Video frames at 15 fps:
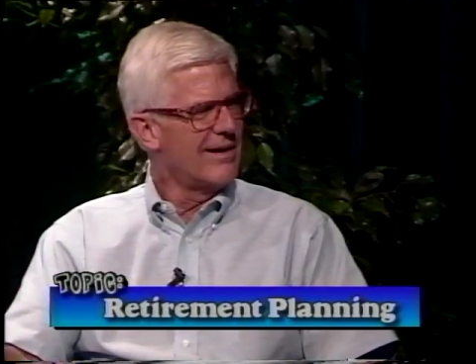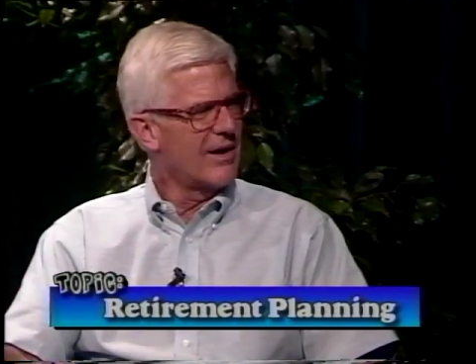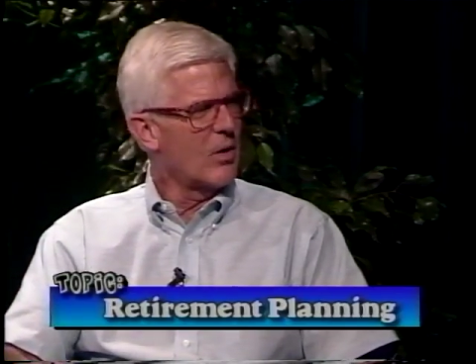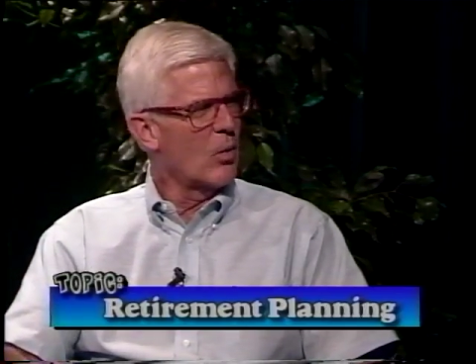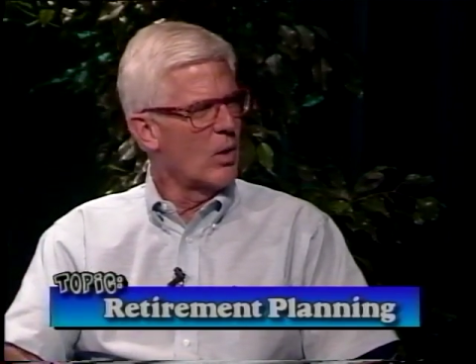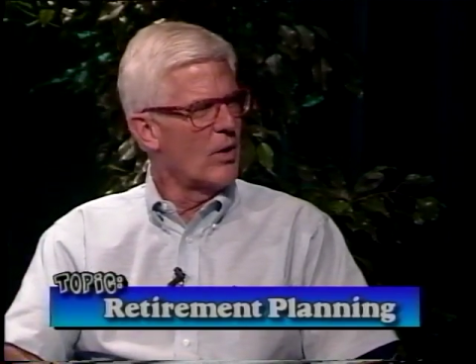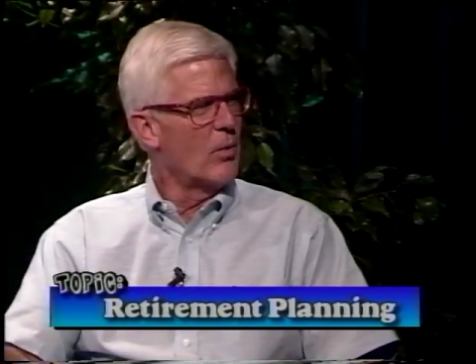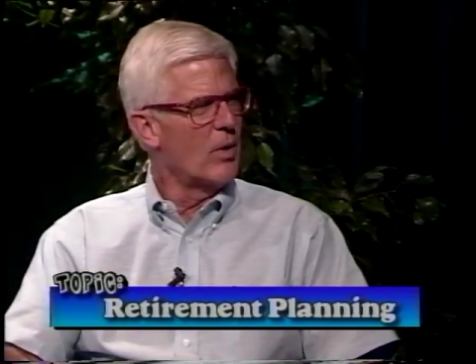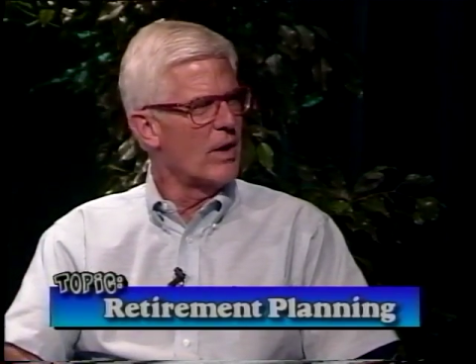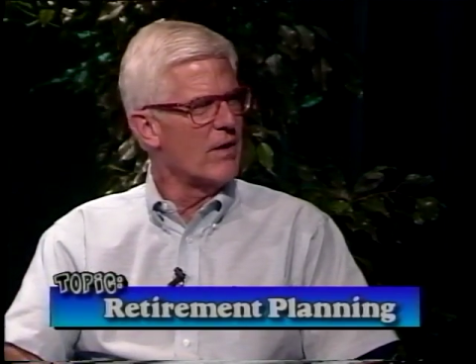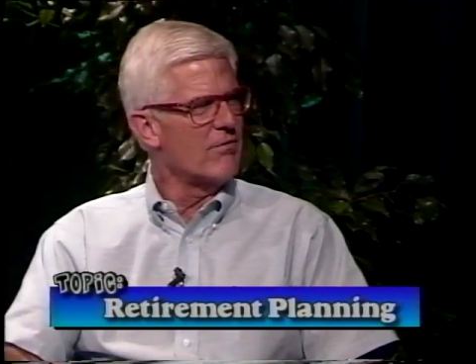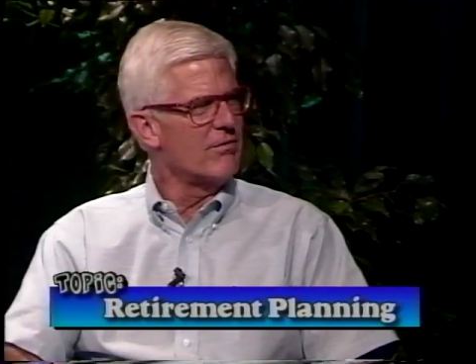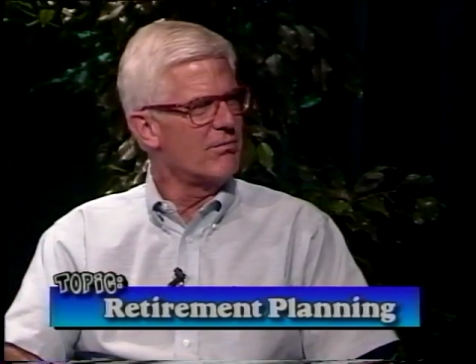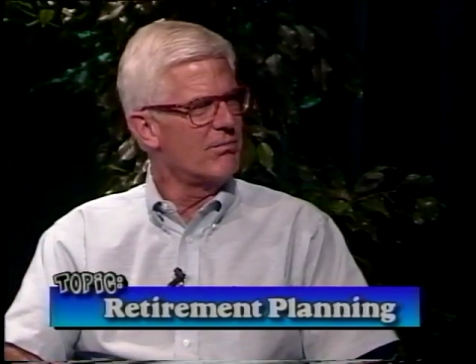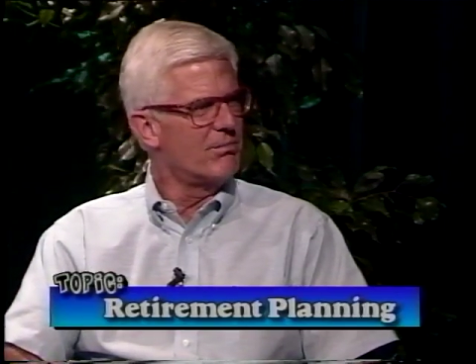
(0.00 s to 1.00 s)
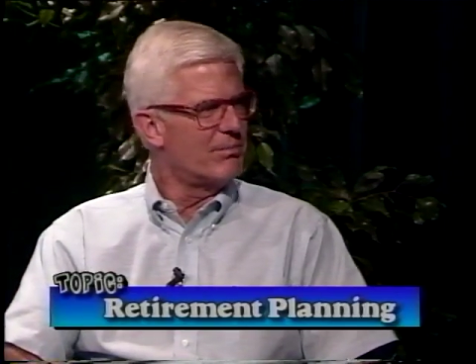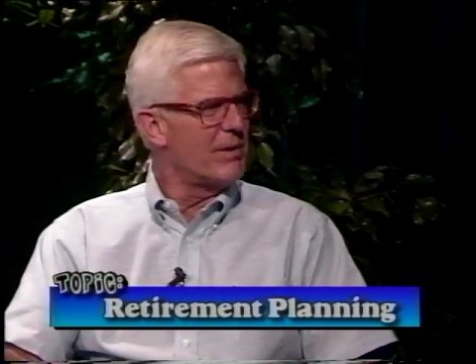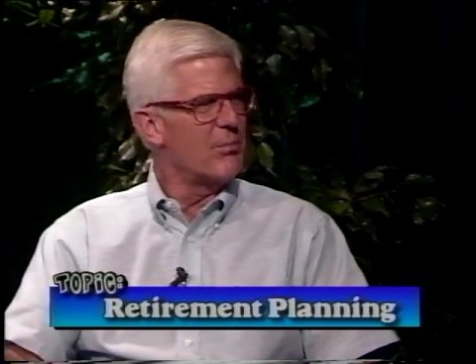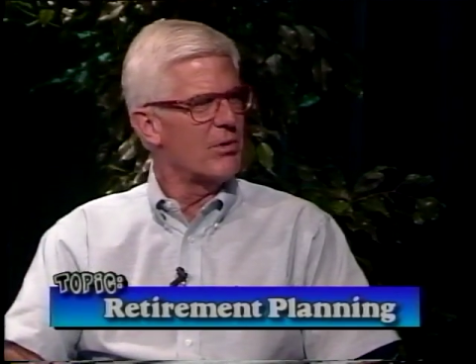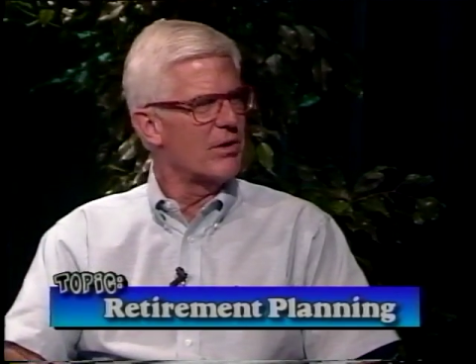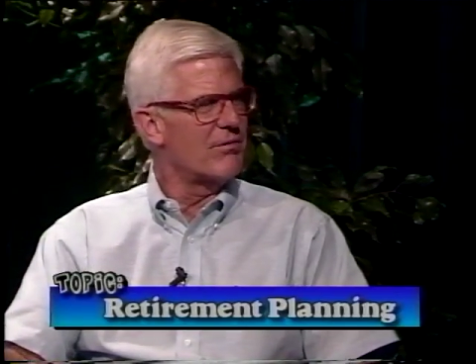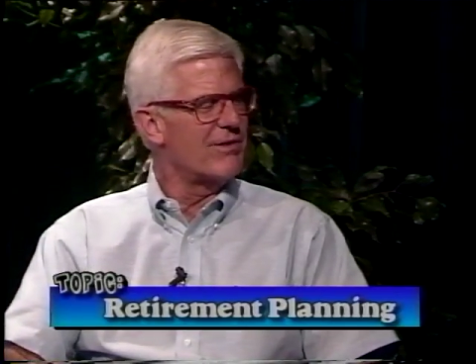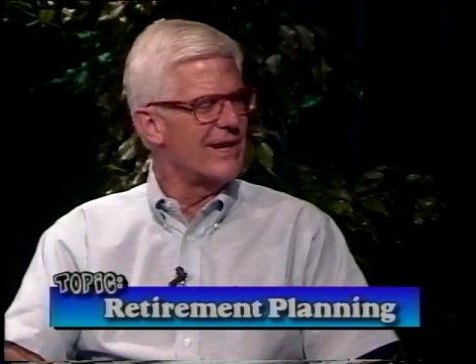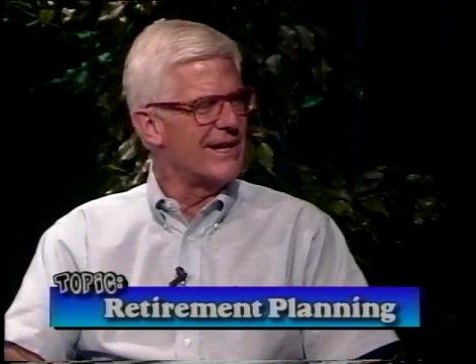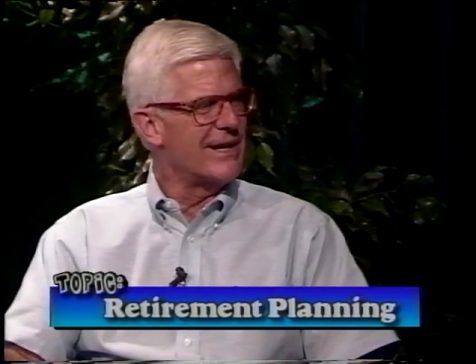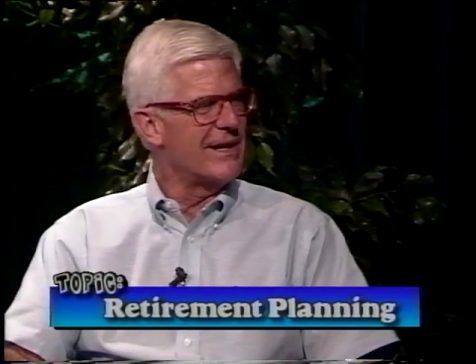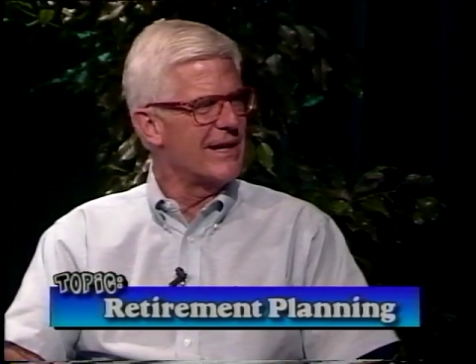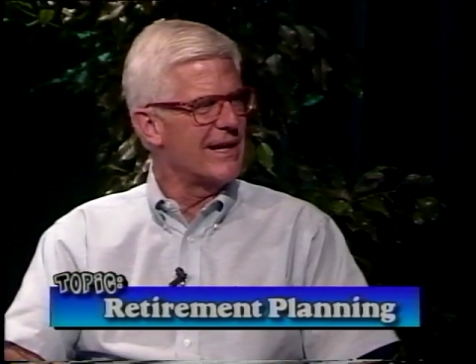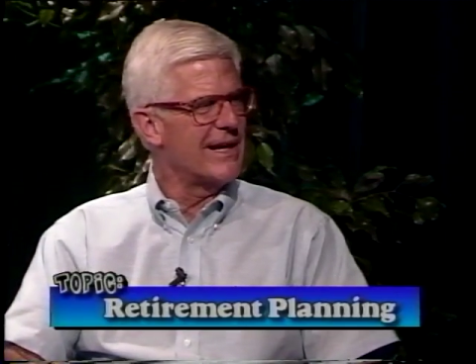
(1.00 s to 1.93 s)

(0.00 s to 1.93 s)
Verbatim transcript: are one way of people have done.